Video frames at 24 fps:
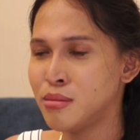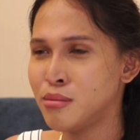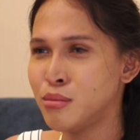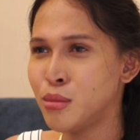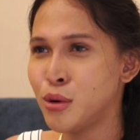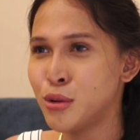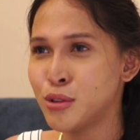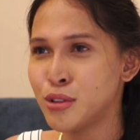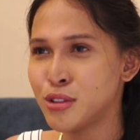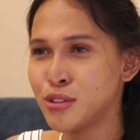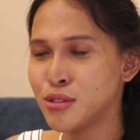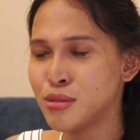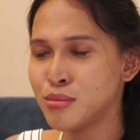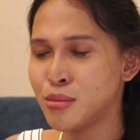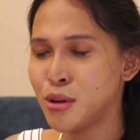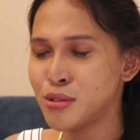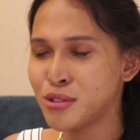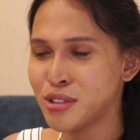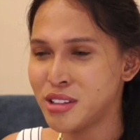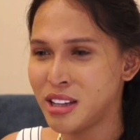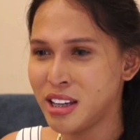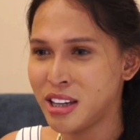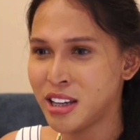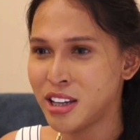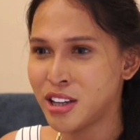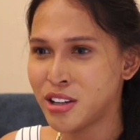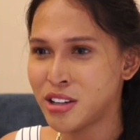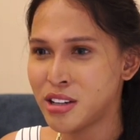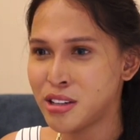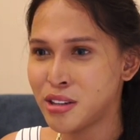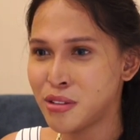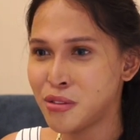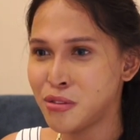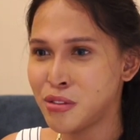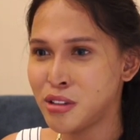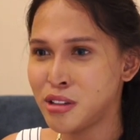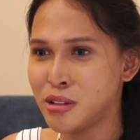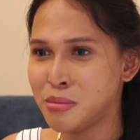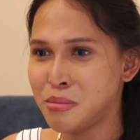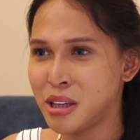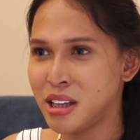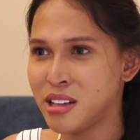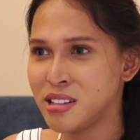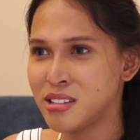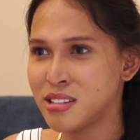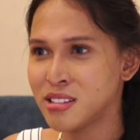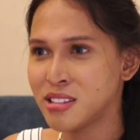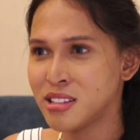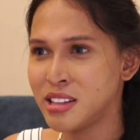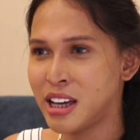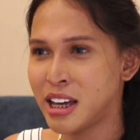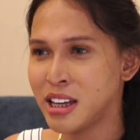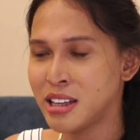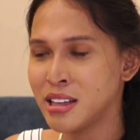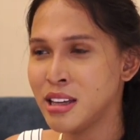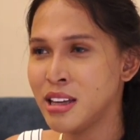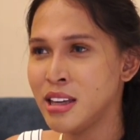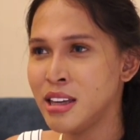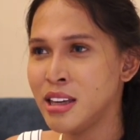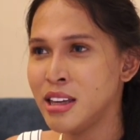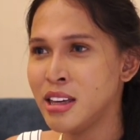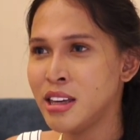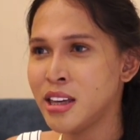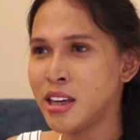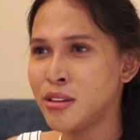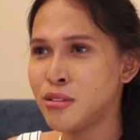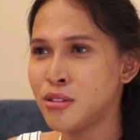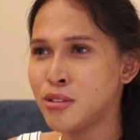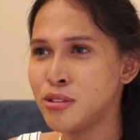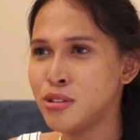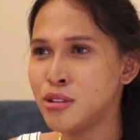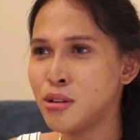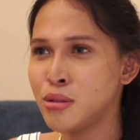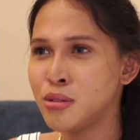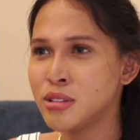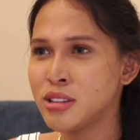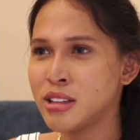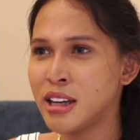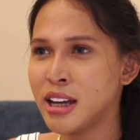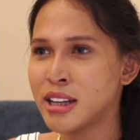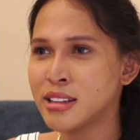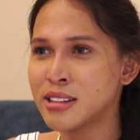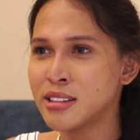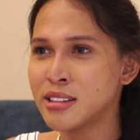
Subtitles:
mostly here in the Philippines, like if you don't get